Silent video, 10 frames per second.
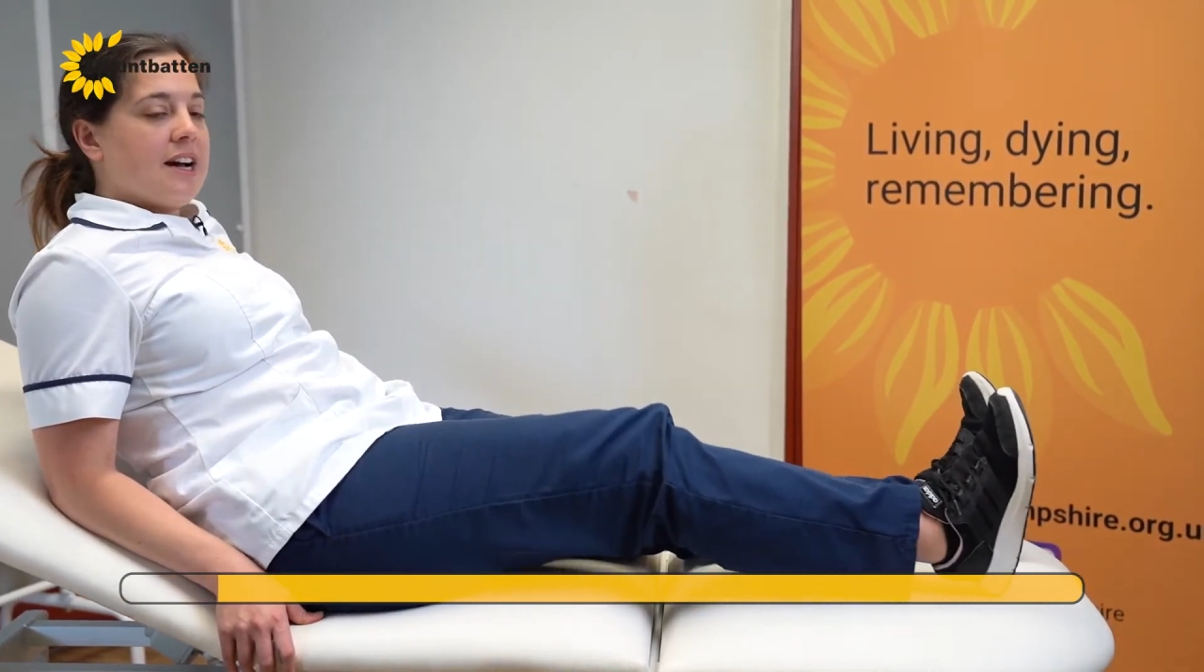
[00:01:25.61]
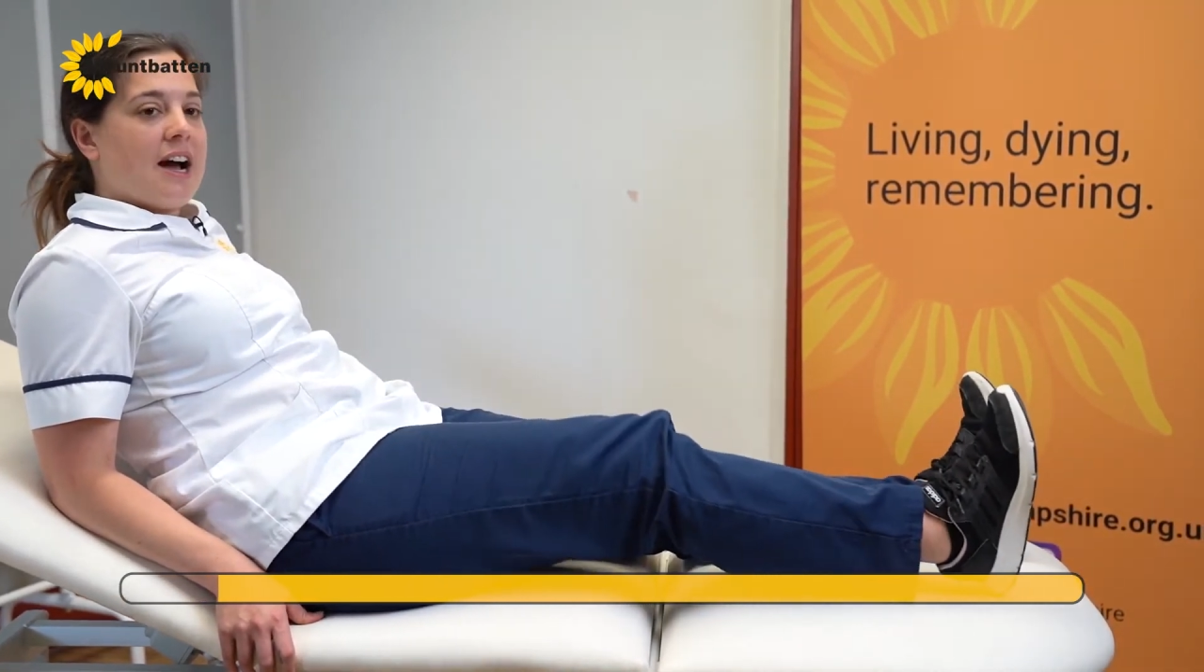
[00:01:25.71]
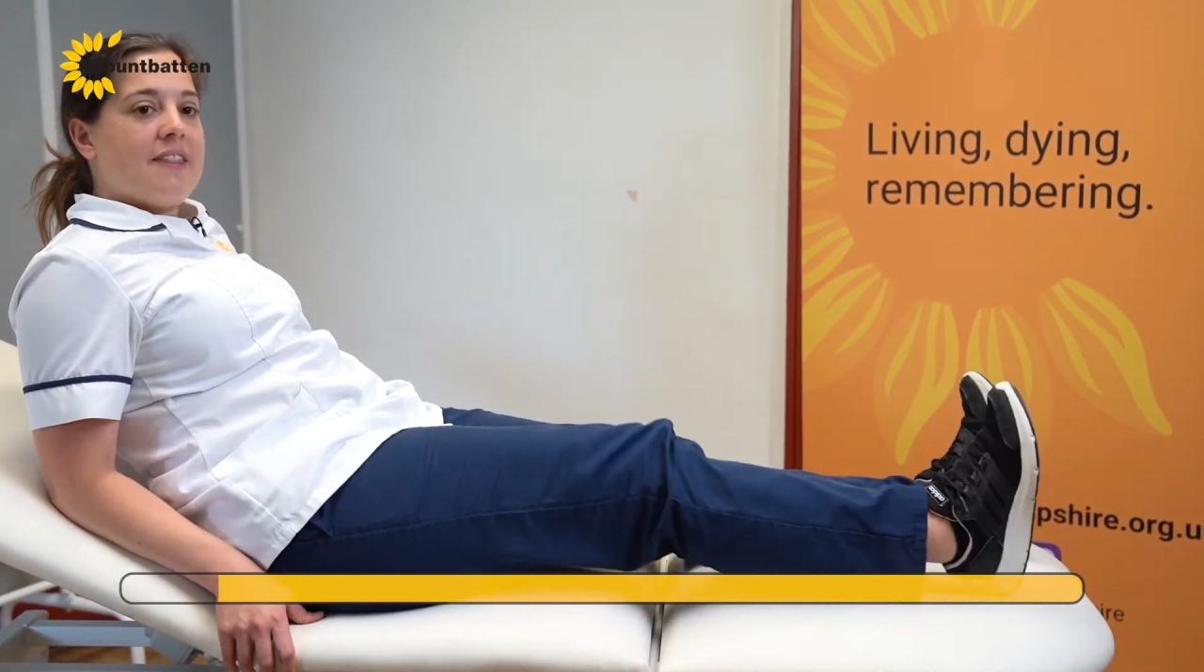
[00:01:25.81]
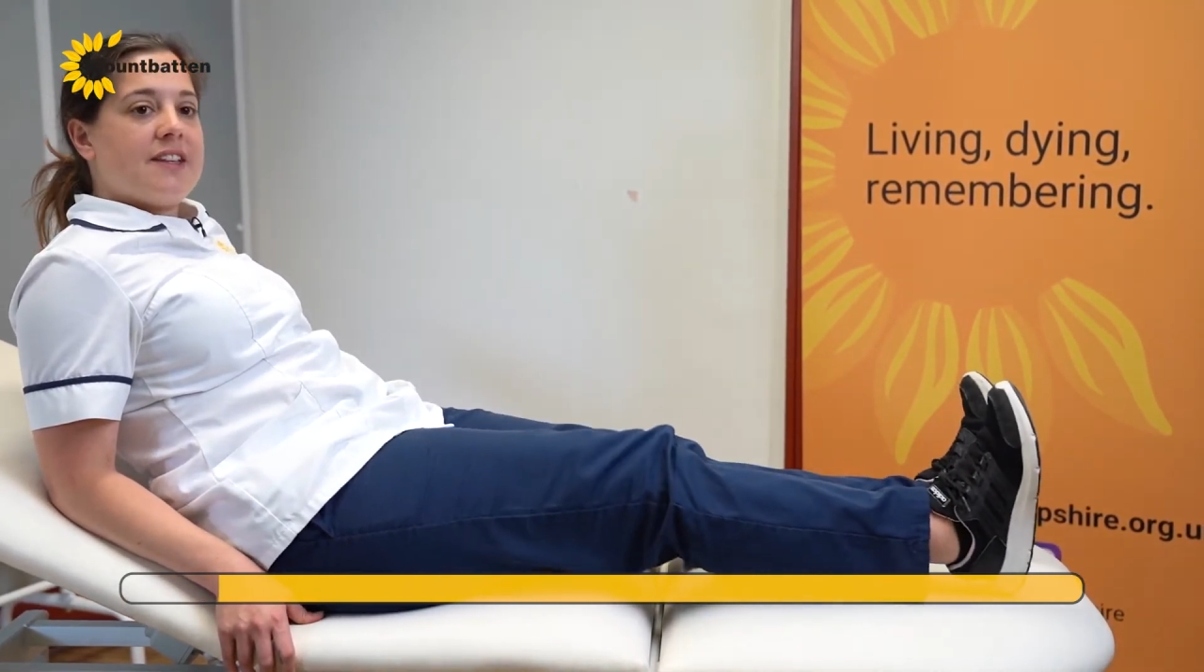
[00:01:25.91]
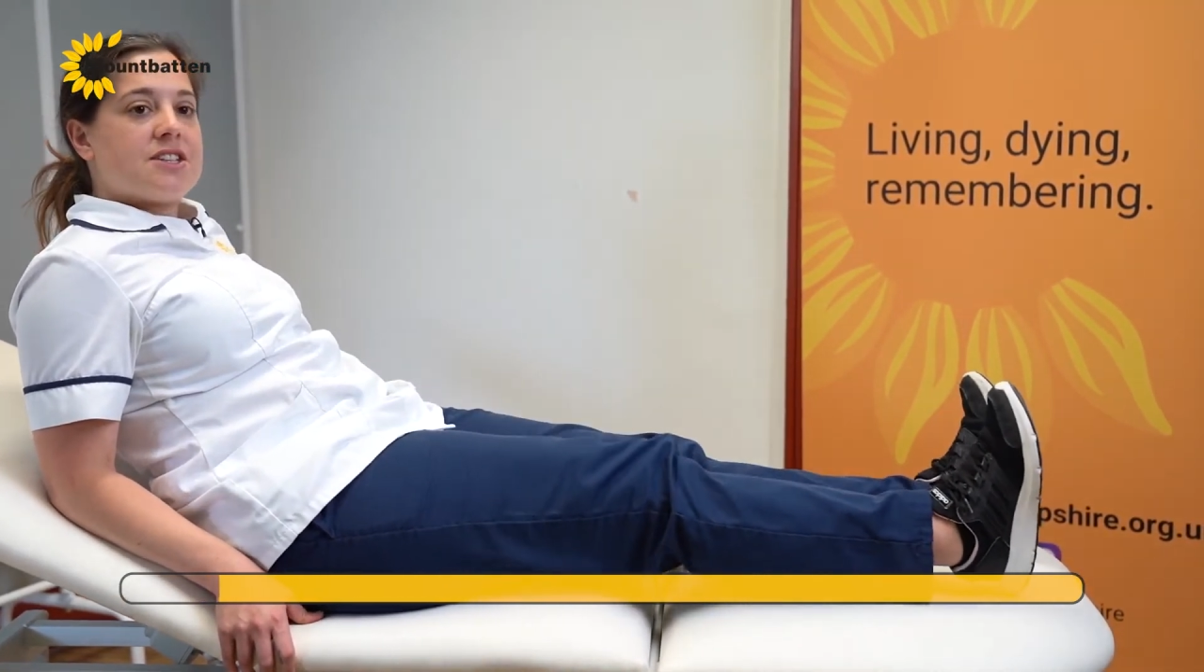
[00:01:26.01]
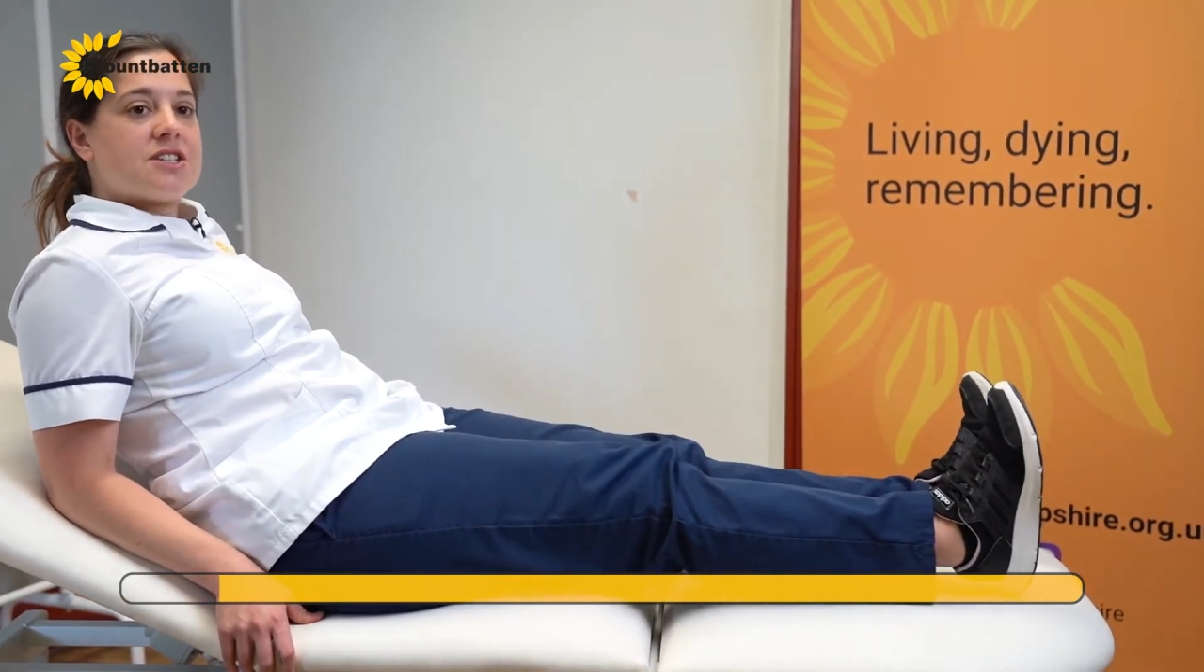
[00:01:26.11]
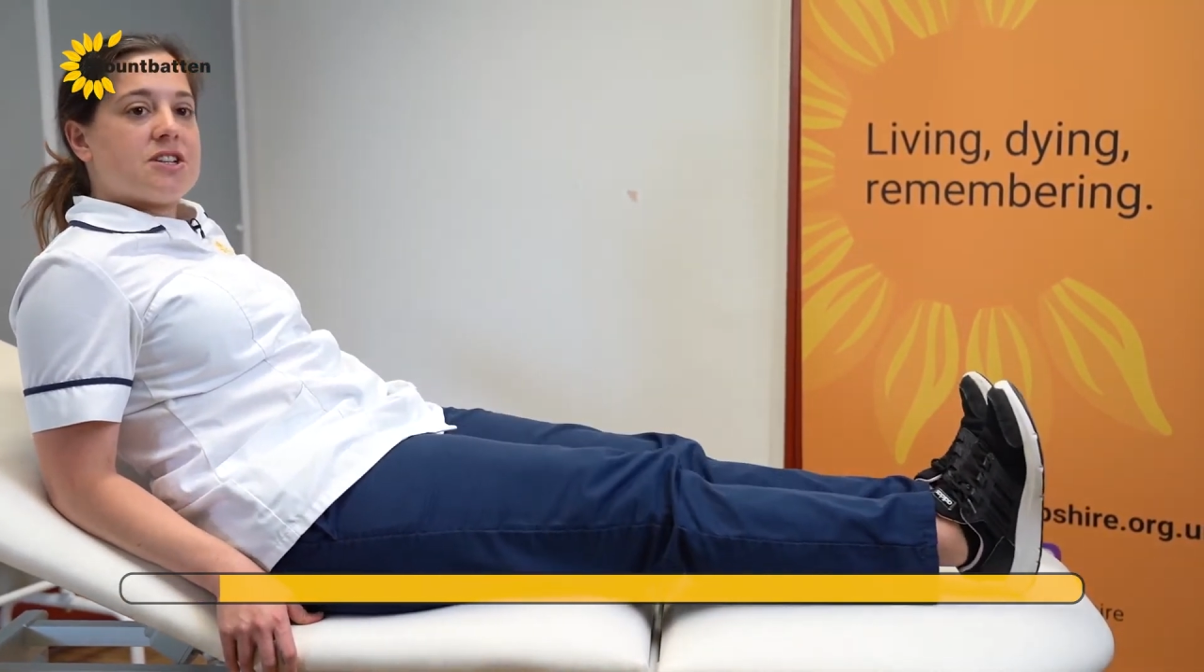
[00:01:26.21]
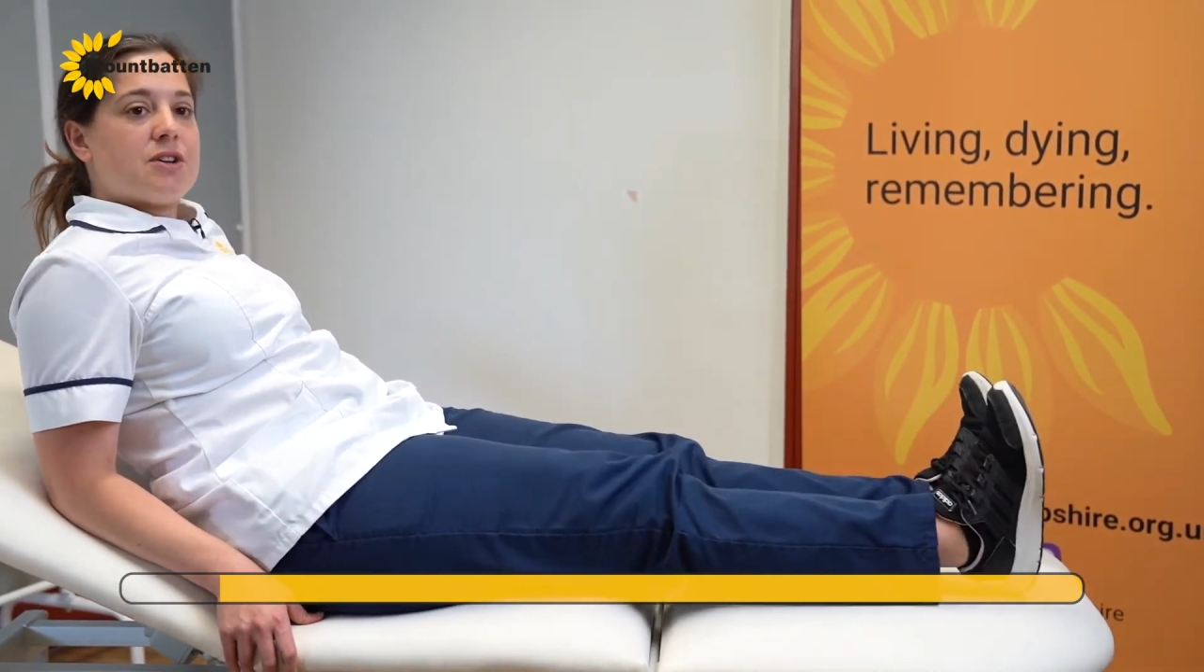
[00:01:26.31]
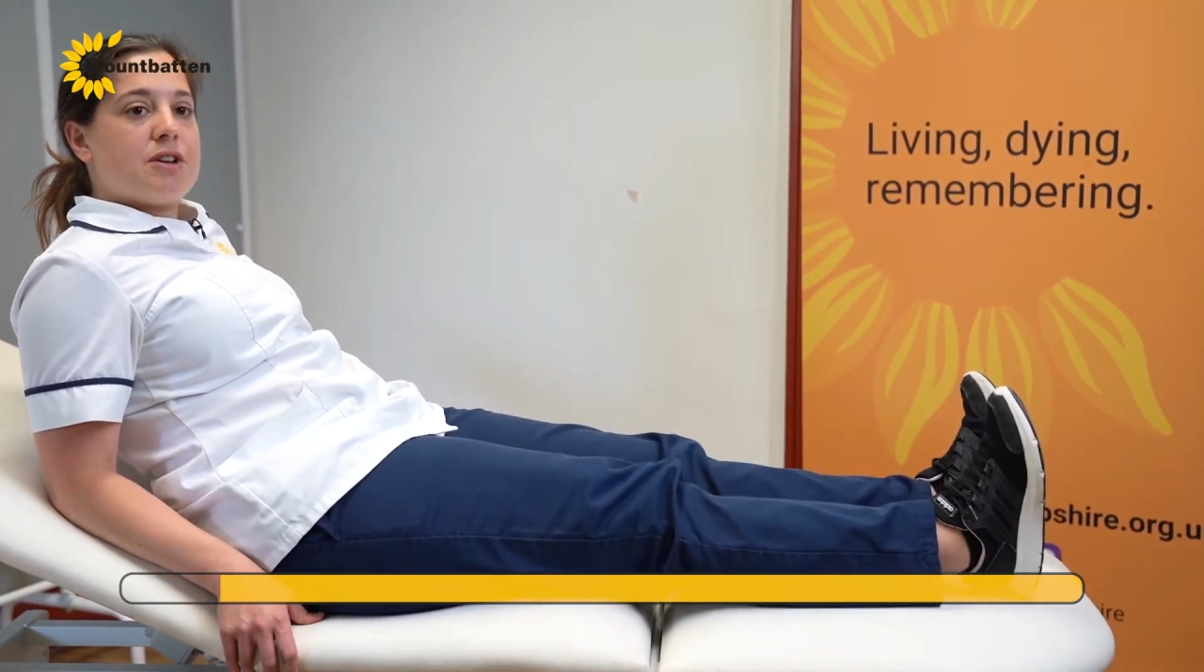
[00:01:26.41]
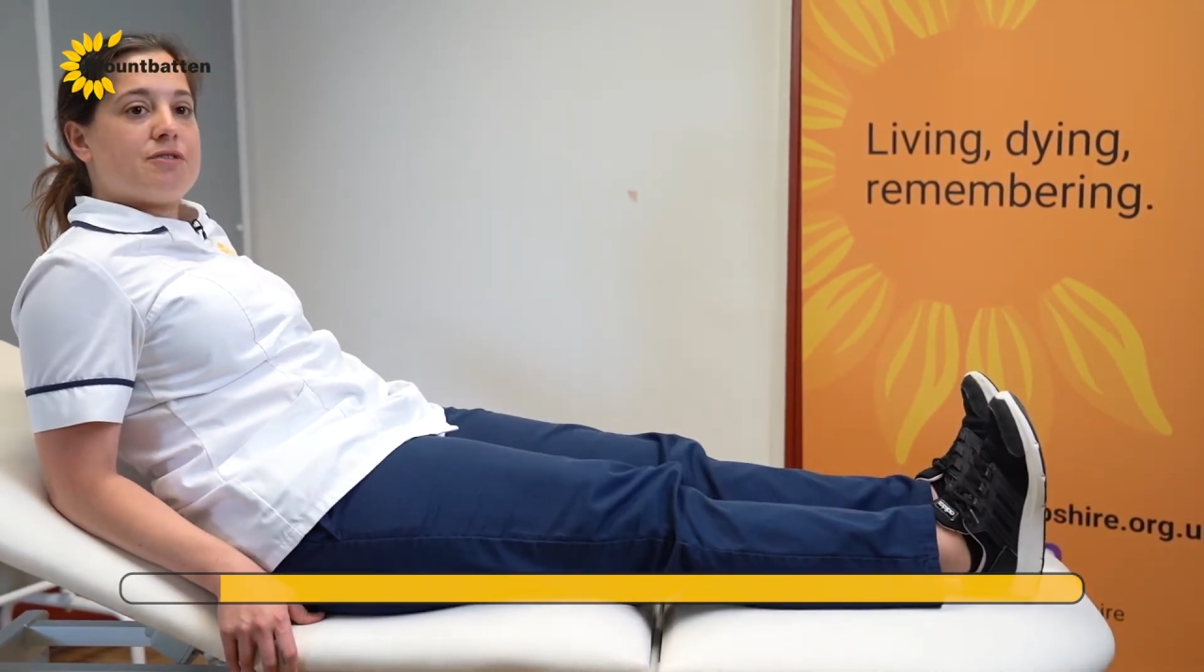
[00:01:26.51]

and then slowly